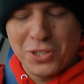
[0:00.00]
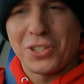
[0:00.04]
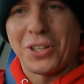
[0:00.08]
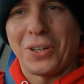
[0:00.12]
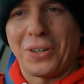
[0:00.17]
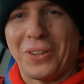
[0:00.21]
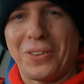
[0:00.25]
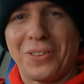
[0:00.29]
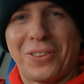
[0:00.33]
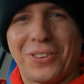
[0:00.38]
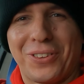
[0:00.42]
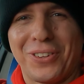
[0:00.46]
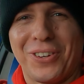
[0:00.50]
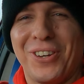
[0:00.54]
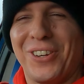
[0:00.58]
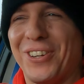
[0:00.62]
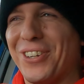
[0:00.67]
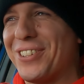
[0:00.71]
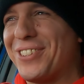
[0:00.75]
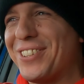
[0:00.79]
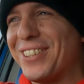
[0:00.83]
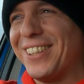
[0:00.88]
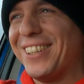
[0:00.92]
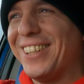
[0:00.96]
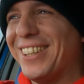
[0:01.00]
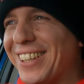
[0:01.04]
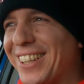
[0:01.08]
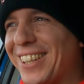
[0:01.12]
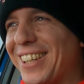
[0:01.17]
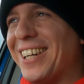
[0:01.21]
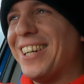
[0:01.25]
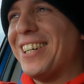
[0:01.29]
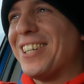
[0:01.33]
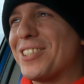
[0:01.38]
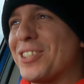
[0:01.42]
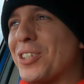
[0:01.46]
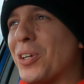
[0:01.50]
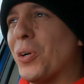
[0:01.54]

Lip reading: stuck in 3rd.